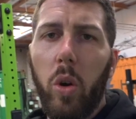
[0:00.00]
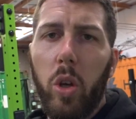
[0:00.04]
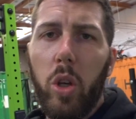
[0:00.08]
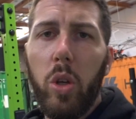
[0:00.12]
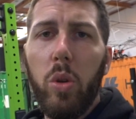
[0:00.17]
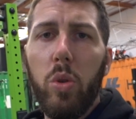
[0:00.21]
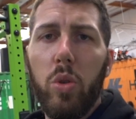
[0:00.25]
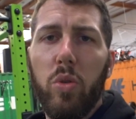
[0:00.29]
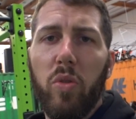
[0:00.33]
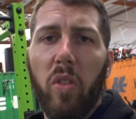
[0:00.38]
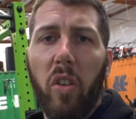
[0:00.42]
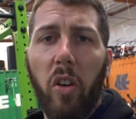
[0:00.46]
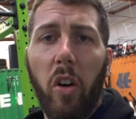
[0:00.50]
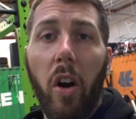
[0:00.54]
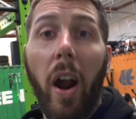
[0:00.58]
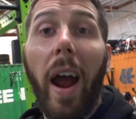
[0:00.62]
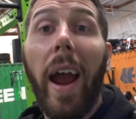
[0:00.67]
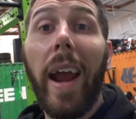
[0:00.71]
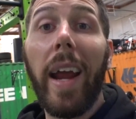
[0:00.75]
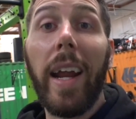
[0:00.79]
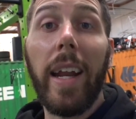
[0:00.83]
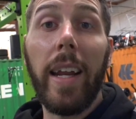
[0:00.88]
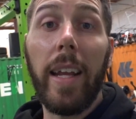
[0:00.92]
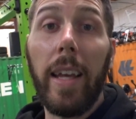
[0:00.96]
Huge
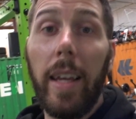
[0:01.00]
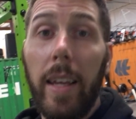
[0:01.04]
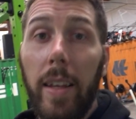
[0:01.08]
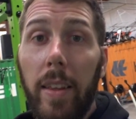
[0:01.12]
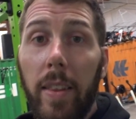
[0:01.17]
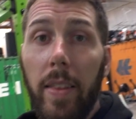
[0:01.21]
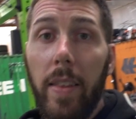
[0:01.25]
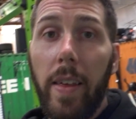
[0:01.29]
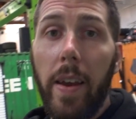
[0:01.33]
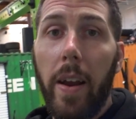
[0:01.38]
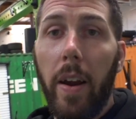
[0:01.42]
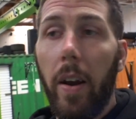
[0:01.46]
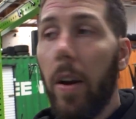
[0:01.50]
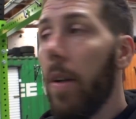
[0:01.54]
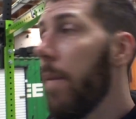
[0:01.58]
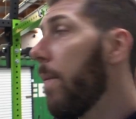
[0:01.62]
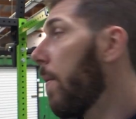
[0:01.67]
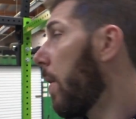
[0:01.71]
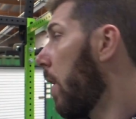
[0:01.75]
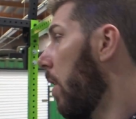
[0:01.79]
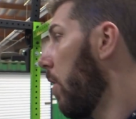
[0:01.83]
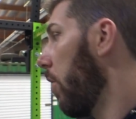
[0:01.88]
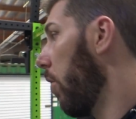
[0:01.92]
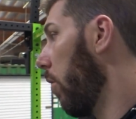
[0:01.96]
variety there.
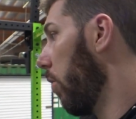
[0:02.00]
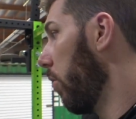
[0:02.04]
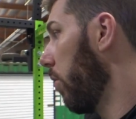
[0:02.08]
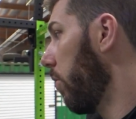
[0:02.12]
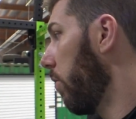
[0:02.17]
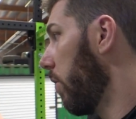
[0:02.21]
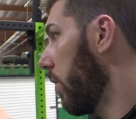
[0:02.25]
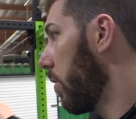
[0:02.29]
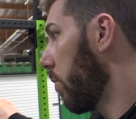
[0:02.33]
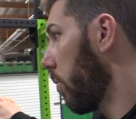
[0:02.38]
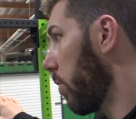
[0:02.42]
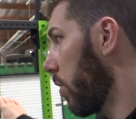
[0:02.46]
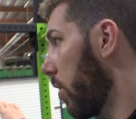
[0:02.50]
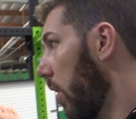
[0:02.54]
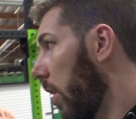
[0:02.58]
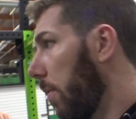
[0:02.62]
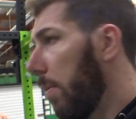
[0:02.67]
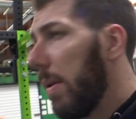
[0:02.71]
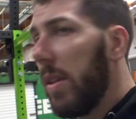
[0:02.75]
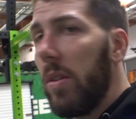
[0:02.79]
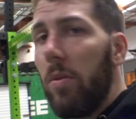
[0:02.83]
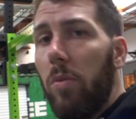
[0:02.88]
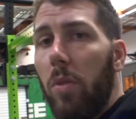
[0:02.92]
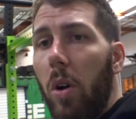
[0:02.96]
The only reason we're talking
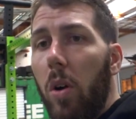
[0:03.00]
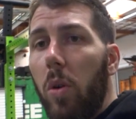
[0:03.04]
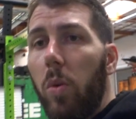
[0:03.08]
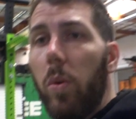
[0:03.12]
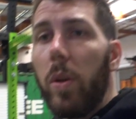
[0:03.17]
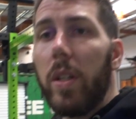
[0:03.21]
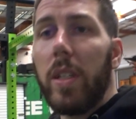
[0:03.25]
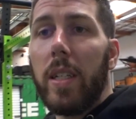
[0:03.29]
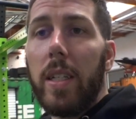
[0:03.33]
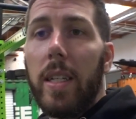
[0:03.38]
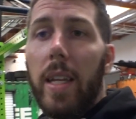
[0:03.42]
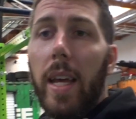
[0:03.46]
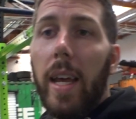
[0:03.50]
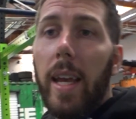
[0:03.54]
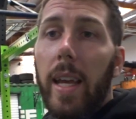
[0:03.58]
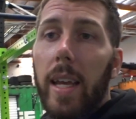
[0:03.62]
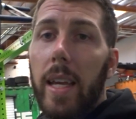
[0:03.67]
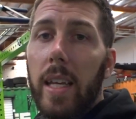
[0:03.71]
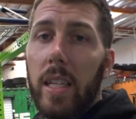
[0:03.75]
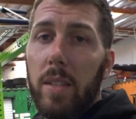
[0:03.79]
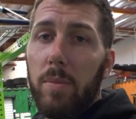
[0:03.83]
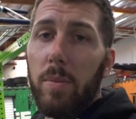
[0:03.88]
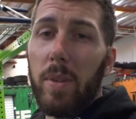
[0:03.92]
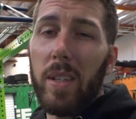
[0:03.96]
about the Rogue one today
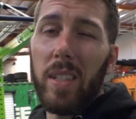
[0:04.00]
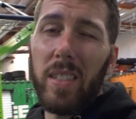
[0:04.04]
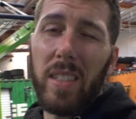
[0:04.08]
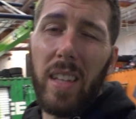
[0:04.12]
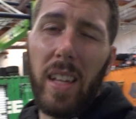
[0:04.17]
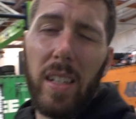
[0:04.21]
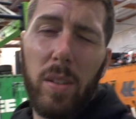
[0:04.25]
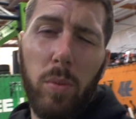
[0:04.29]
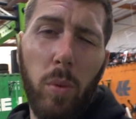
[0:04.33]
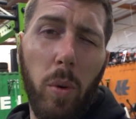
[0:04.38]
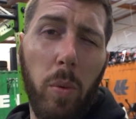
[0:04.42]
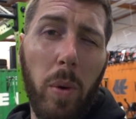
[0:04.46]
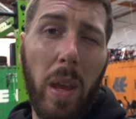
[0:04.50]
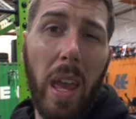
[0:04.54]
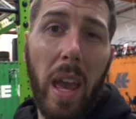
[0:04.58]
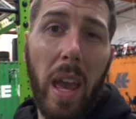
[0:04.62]
is because that's what we